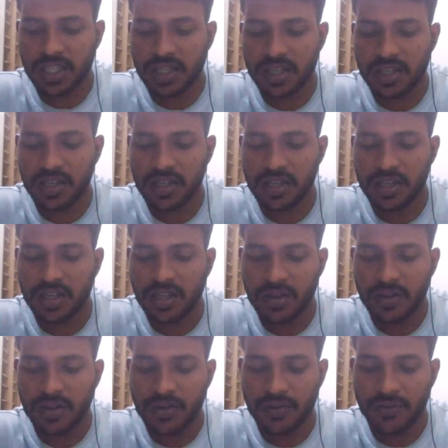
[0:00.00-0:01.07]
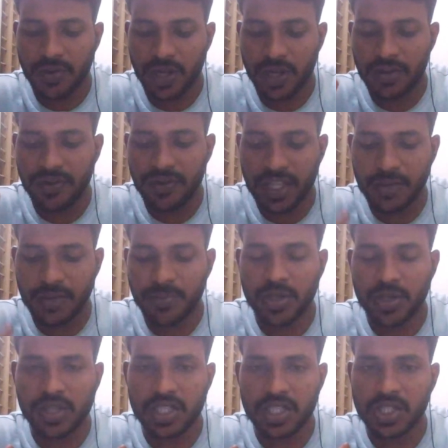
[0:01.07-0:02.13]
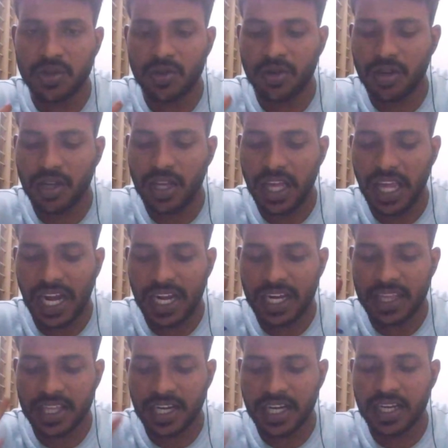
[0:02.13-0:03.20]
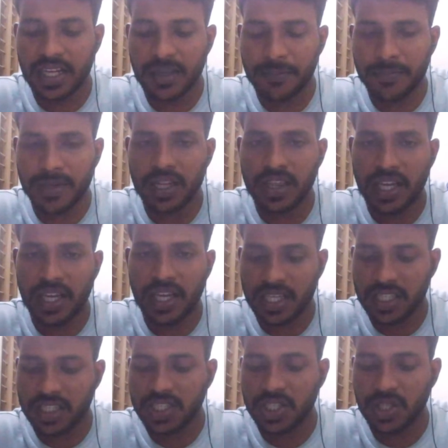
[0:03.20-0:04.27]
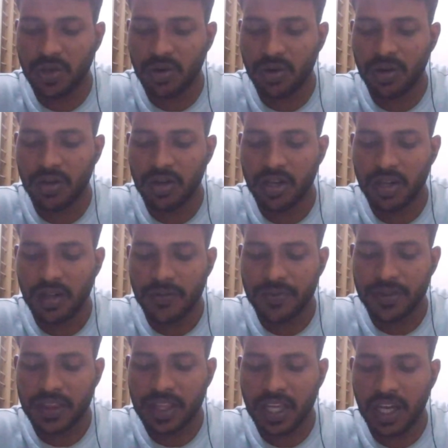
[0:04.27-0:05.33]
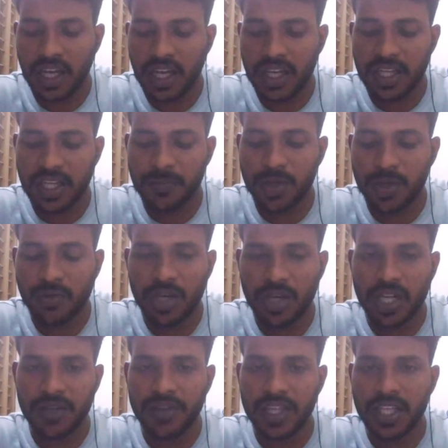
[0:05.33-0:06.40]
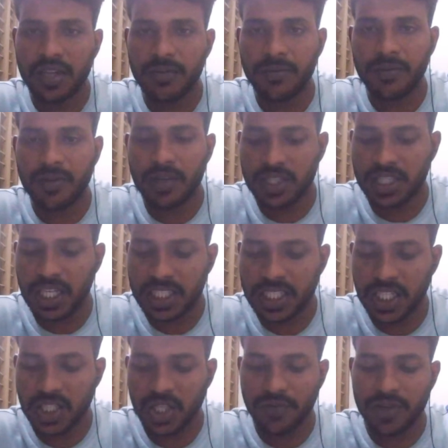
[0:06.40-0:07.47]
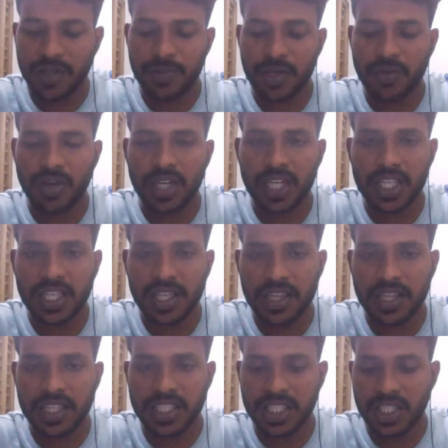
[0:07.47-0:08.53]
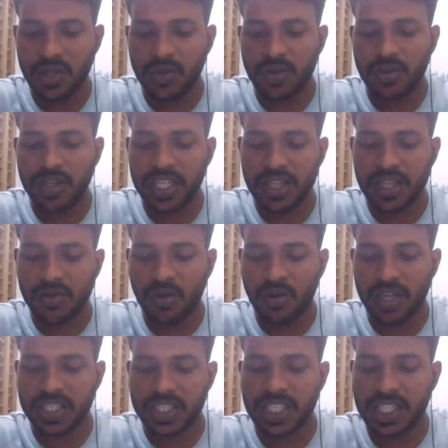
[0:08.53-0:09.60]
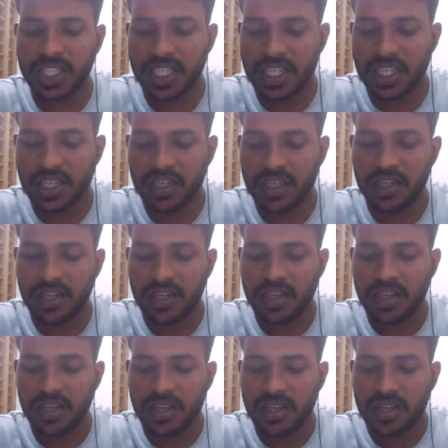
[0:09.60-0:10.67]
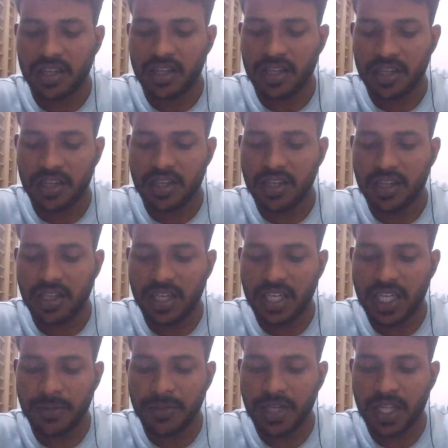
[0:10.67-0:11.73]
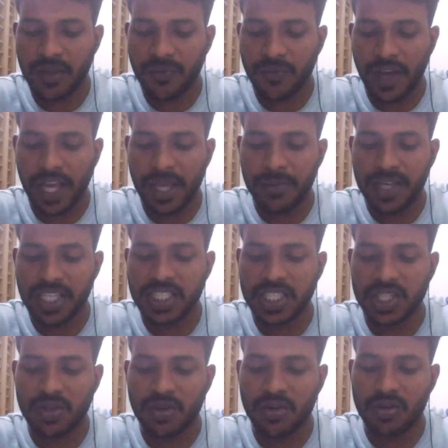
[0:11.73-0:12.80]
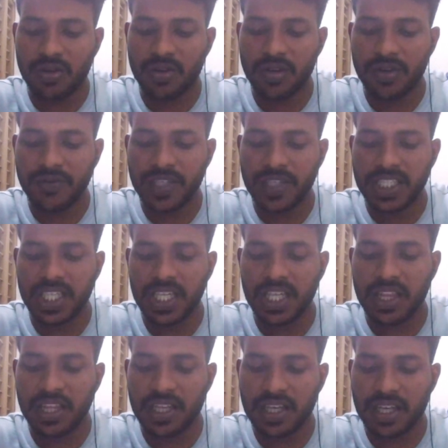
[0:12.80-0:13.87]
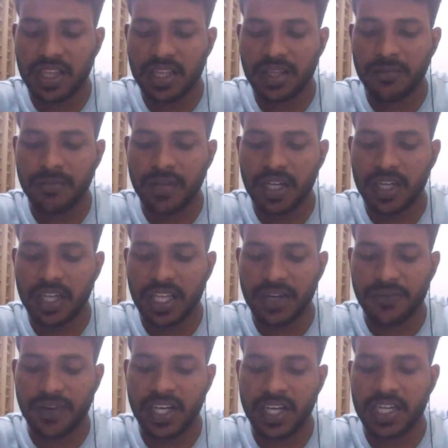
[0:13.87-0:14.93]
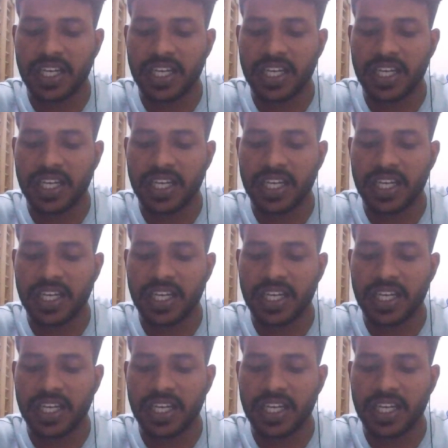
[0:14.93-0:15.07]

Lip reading: At the V in is equal to 0, output should be 5. It should be 5 constant for a V input to 0. At a sudden impulse at a 0, the input voltage V in, the change of input voltage is 0. It is constant there.